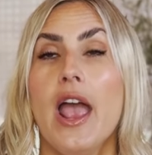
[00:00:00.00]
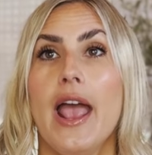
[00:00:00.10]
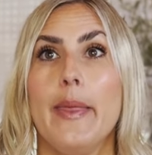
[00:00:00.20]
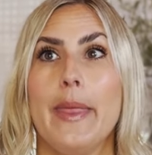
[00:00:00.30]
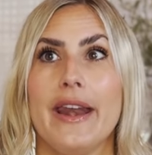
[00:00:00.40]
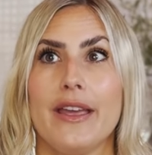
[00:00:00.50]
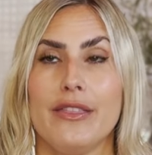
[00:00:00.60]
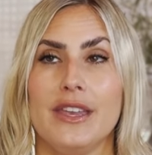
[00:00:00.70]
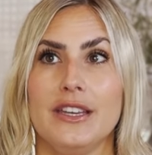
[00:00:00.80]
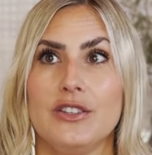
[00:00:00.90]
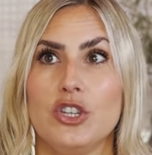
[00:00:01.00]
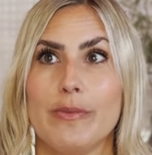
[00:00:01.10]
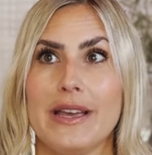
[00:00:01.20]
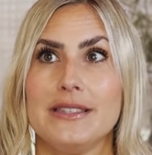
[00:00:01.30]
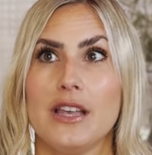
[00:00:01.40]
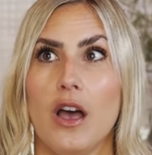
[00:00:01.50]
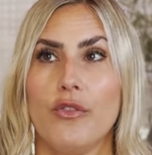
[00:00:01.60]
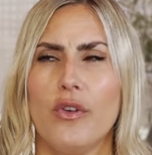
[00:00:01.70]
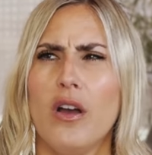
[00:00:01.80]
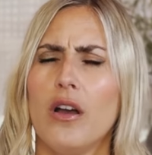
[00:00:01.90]
And then I think to
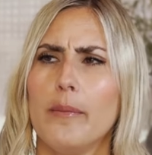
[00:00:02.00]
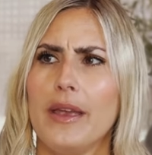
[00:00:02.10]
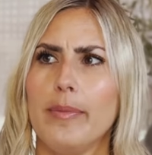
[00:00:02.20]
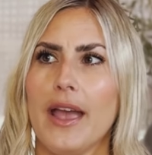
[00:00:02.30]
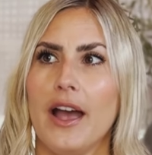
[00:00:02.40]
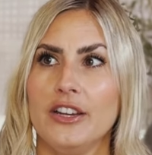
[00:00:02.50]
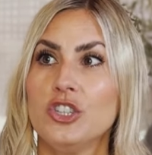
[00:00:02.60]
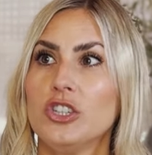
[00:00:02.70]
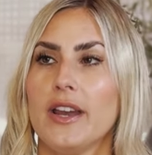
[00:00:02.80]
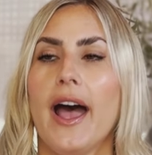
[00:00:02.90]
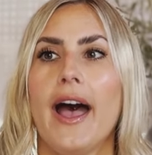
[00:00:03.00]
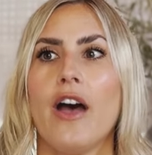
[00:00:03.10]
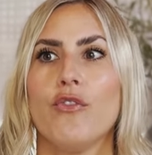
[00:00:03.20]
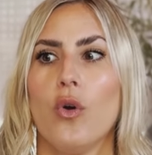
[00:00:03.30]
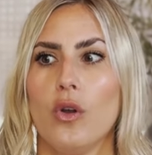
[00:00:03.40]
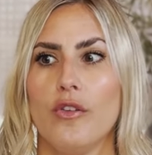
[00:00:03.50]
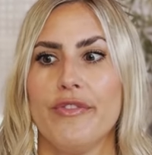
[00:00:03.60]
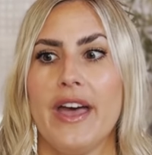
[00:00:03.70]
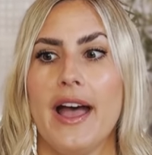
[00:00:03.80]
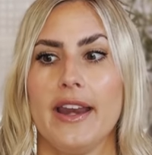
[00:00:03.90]
myself, oh, maybe I should have all
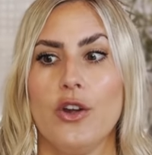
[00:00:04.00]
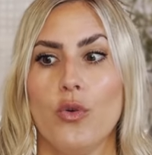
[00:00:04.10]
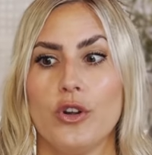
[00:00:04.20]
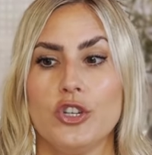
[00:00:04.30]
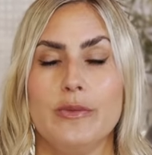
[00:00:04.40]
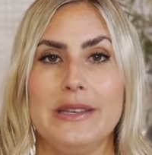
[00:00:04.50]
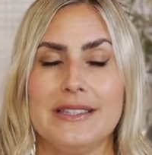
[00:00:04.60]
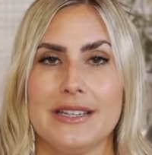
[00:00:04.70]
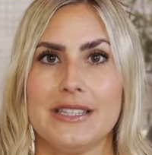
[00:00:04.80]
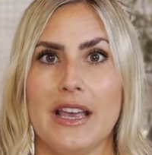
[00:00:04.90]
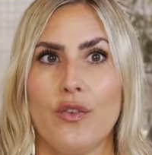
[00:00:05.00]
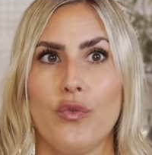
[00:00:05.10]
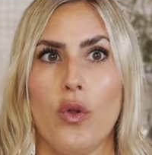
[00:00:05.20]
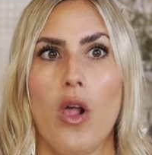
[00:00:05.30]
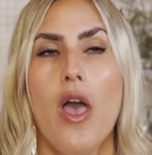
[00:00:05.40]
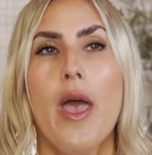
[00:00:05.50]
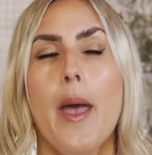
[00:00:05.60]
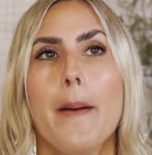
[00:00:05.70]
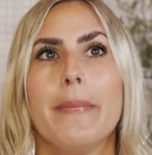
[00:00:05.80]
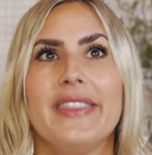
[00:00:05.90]
of that in order to be successful.
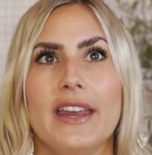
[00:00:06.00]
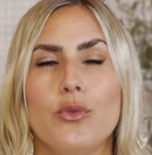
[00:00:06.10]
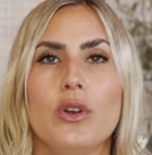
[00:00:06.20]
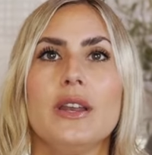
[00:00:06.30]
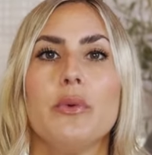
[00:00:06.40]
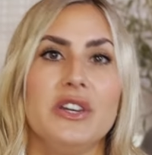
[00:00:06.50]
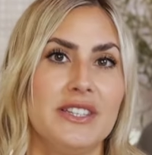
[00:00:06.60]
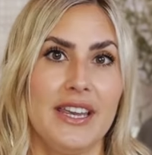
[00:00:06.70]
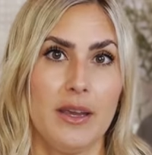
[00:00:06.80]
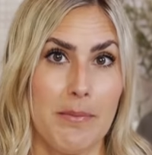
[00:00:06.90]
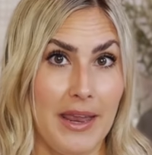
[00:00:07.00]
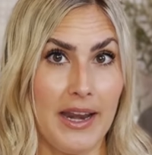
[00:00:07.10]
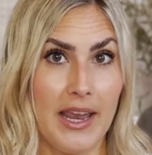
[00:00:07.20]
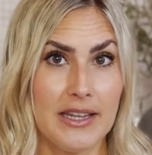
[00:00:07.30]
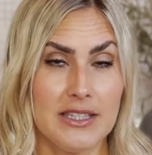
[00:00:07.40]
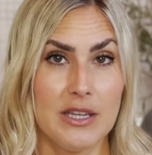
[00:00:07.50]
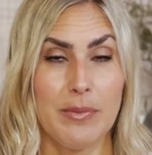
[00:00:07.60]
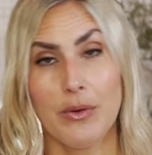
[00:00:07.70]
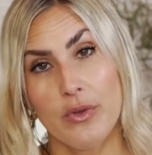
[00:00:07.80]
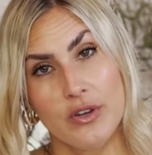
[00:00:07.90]
But then really when you take a minute to
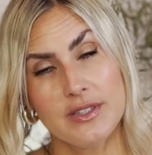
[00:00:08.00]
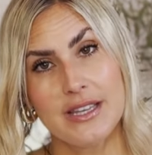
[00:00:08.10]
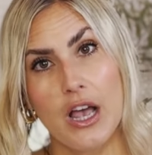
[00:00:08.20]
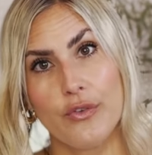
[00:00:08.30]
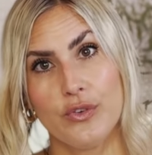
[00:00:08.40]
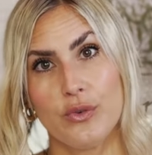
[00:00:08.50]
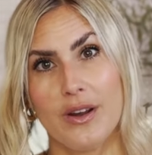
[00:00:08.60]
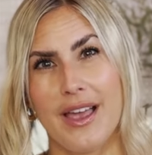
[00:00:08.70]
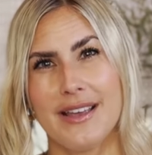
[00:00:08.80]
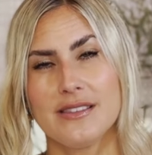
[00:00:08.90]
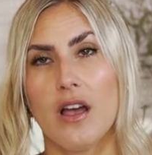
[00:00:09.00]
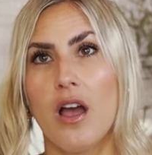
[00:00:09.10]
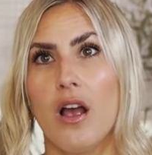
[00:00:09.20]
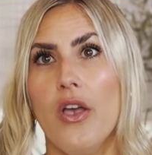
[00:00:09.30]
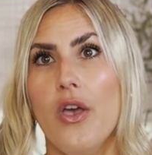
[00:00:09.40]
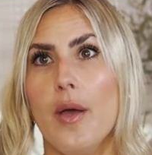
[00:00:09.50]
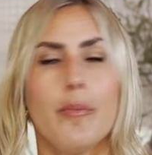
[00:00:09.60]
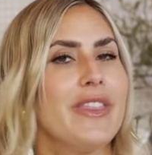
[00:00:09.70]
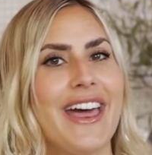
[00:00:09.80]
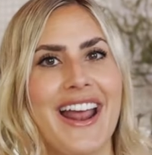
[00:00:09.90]
be with yourself, you realize, oh,
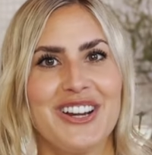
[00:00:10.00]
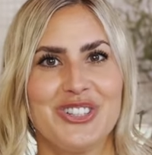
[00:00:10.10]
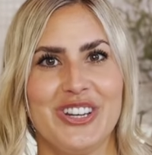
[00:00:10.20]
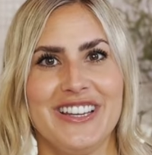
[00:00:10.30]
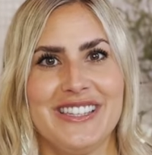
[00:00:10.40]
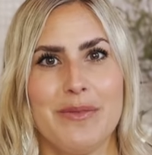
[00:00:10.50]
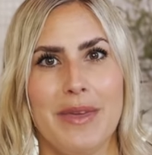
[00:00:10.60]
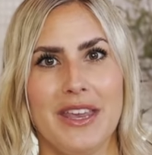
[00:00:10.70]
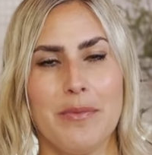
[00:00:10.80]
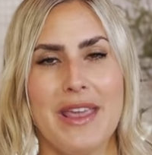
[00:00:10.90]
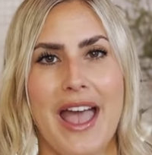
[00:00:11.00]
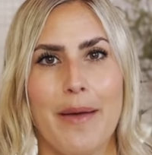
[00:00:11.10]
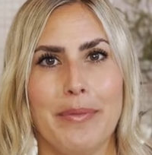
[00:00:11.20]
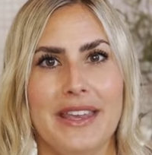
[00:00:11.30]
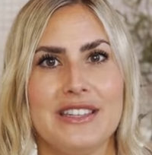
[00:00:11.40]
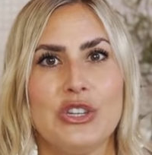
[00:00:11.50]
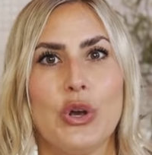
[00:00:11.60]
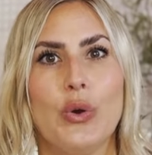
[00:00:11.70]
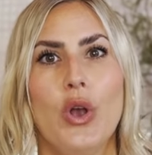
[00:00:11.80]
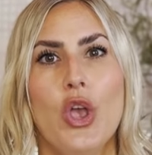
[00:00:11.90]
but that actually doesn't make me happy.
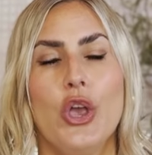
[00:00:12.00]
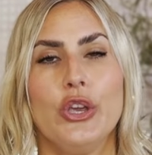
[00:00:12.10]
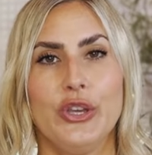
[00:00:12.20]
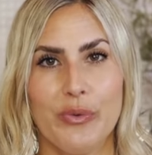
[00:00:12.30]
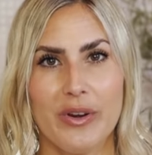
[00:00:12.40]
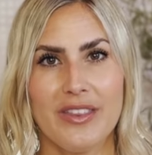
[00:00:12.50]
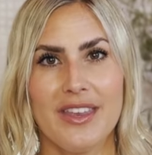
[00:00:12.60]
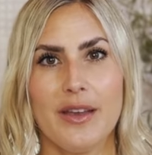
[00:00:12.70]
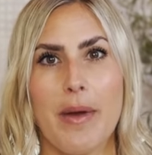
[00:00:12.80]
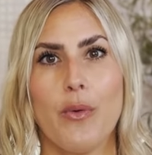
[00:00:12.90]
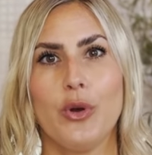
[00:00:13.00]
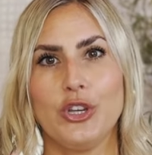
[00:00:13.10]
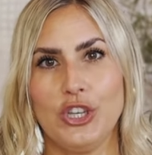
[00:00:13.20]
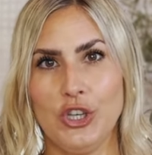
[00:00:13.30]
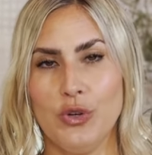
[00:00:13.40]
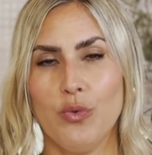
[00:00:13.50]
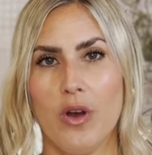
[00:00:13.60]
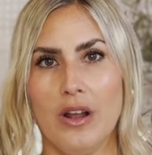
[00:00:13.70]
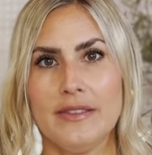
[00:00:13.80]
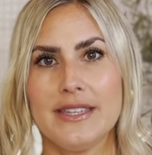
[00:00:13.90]
So you want to think about what you
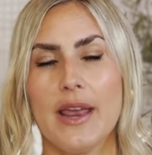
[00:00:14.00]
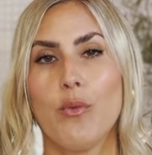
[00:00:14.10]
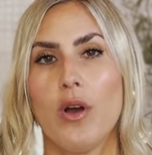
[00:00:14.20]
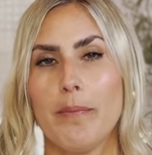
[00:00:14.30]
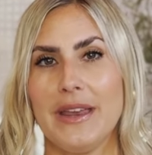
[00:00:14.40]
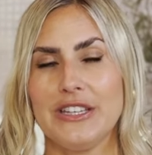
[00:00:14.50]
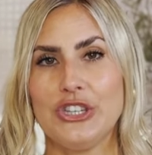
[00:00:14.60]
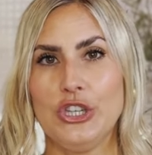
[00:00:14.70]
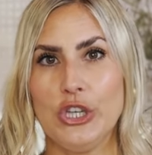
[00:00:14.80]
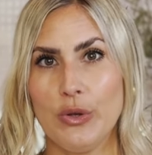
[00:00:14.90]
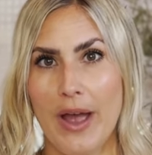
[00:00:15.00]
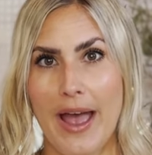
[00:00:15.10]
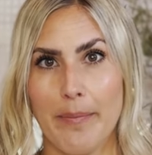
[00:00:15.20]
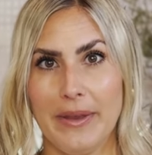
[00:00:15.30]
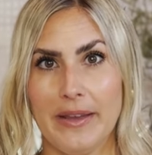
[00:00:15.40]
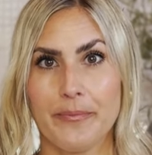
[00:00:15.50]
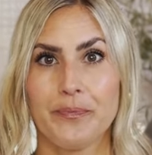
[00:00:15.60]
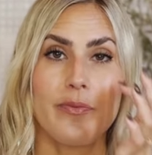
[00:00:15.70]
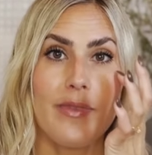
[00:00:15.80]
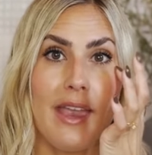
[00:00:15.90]
want and what makes you happy.
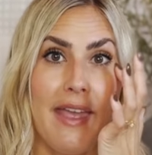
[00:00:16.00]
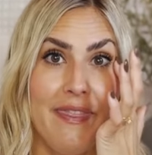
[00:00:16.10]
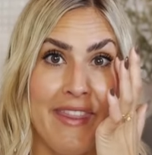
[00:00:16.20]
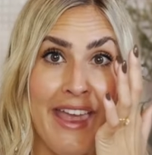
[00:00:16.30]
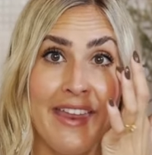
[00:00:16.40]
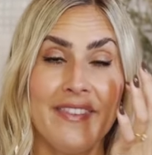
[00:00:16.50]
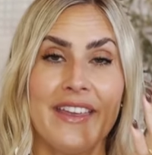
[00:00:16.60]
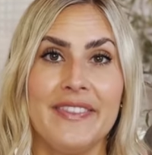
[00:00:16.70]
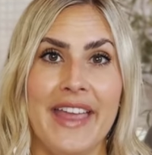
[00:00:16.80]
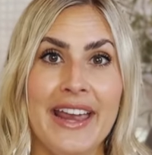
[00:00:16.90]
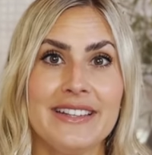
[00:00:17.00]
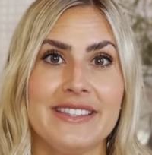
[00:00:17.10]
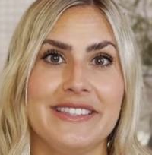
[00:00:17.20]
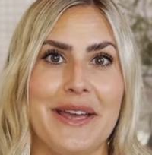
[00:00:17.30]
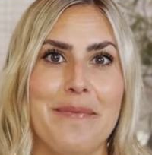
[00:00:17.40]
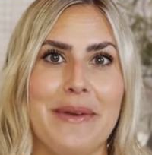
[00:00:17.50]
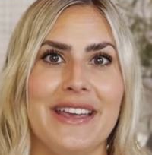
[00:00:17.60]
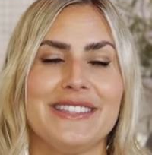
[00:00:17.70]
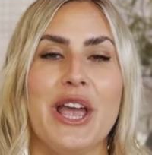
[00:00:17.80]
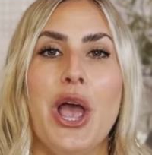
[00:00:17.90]
And then the next step
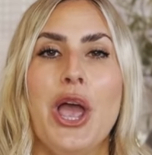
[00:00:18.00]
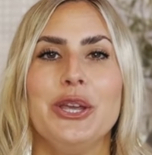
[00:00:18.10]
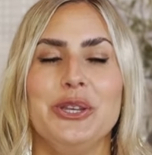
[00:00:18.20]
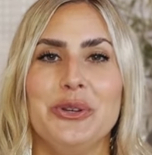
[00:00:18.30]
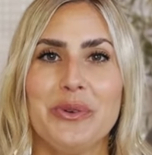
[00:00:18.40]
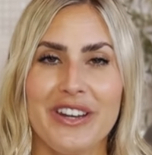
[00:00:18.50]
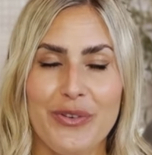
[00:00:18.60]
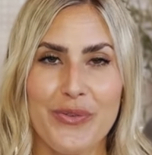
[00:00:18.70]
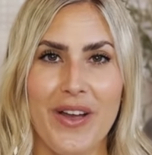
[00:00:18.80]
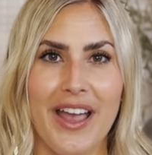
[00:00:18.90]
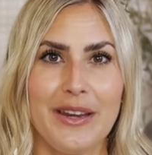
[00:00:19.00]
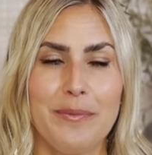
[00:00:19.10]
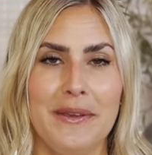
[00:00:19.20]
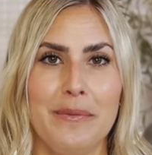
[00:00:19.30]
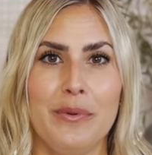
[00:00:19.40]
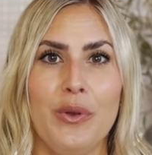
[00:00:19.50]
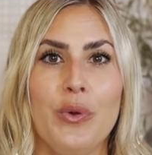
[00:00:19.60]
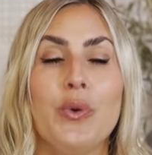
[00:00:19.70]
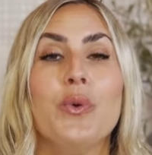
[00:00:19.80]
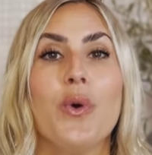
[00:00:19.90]
is you want to find people
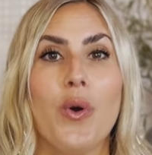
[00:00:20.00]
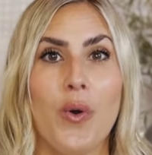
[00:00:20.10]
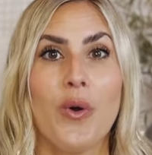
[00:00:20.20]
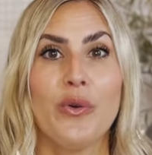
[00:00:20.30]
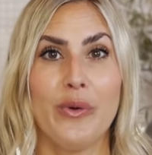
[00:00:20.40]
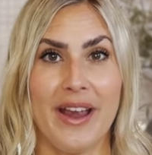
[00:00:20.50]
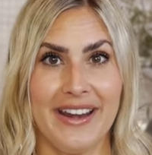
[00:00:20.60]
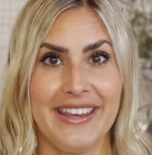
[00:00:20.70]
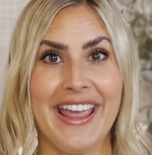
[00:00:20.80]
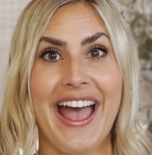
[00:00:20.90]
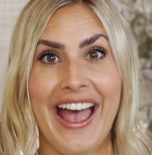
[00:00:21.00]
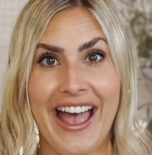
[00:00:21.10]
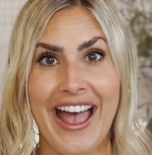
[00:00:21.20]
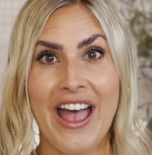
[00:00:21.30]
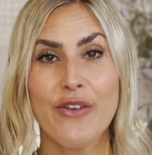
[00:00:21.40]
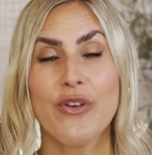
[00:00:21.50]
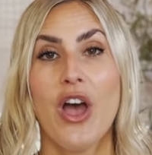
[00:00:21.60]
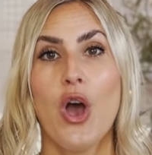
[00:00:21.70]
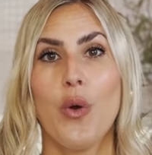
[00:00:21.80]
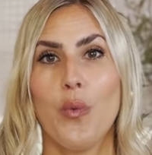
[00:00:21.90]
who already have
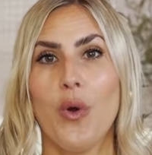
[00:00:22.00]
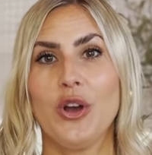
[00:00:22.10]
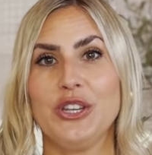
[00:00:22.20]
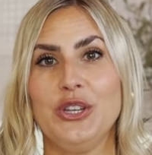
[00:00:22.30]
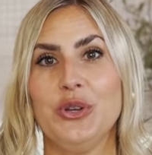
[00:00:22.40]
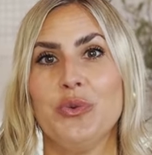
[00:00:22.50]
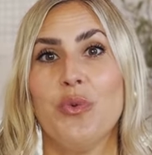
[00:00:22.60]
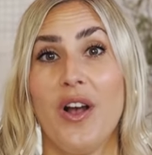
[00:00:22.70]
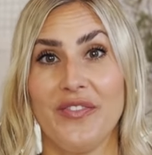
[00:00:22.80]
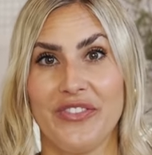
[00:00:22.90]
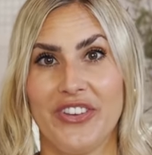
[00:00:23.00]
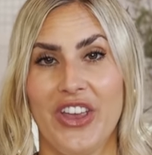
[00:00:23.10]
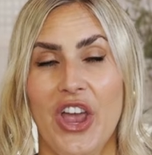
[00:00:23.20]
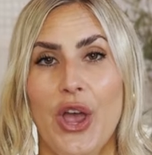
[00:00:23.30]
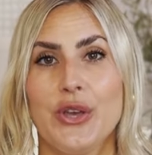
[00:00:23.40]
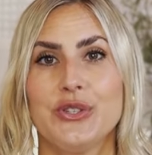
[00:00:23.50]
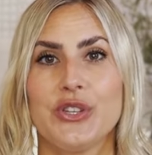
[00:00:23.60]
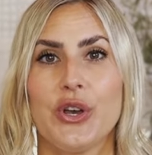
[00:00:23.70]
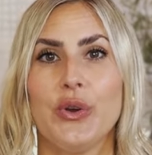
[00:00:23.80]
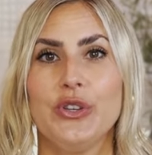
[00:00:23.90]
what you want.
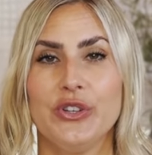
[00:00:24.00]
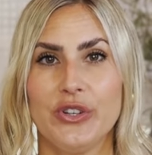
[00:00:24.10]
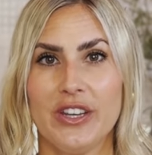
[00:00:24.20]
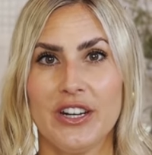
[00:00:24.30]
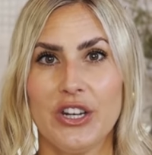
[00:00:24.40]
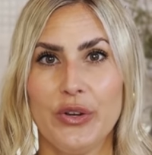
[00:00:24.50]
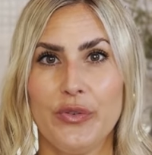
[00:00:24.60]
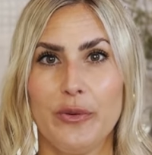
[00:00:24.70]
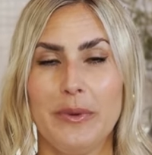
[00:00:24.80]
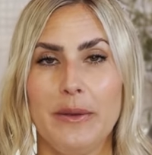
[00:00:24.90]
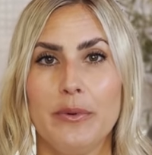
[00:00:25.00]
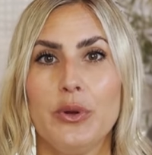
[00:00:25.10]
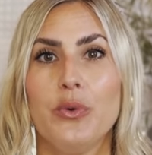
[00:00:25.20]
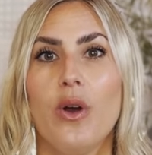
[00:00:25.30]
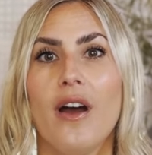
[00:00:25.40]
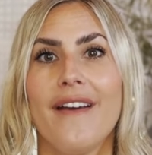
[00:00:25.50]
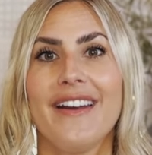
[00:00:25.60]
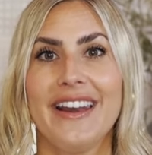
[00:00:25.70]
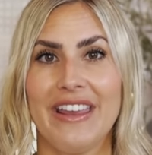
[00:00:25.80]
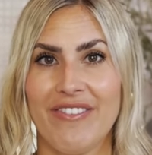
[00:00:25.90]
So you're going to look for people who are
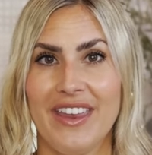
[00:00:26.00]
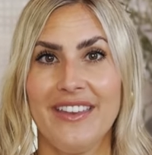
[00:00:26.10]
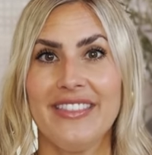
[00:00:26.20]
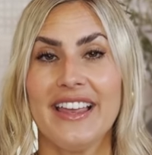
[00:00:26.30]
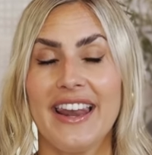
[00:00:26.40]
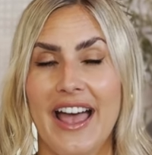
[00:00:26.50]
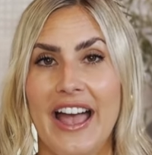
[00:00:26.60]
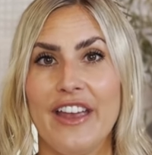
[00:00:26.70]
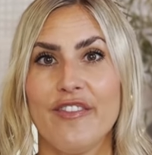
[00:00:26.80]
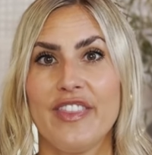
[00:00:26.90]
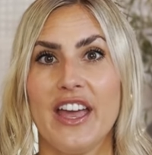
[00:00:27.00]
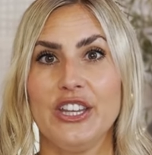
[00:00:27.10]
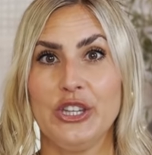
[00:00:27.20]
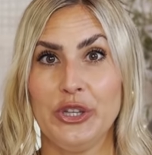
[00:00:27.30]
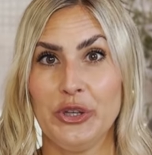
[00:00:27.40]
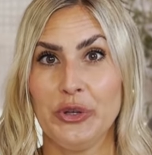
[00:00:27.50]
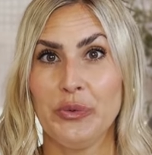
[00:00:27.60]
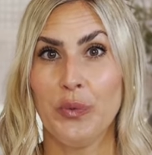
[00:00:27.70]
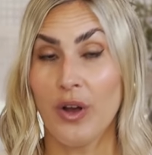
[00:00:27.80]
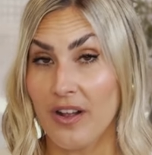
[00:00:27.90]
living the life that you
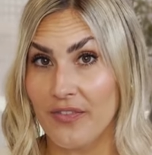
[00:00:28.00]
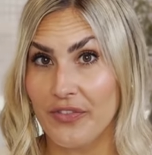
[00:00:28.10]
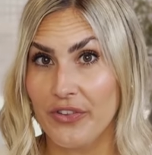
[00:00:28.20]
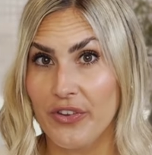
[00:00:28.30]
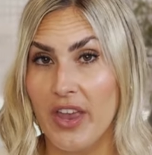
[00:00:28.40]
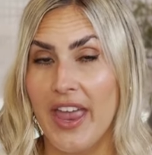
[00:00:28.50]
want.